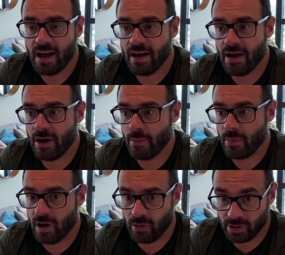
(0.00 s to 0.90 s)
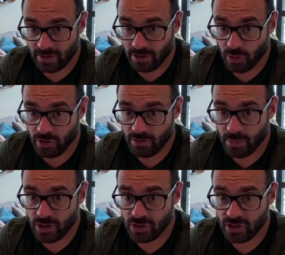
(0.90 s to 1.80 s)
I'll get you more
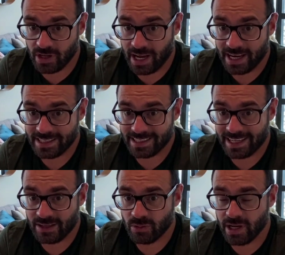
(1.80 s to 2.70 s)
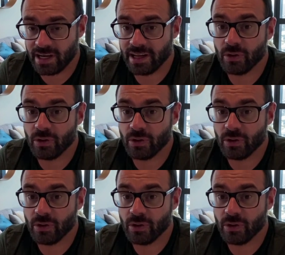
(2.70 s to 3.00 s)
information as and when,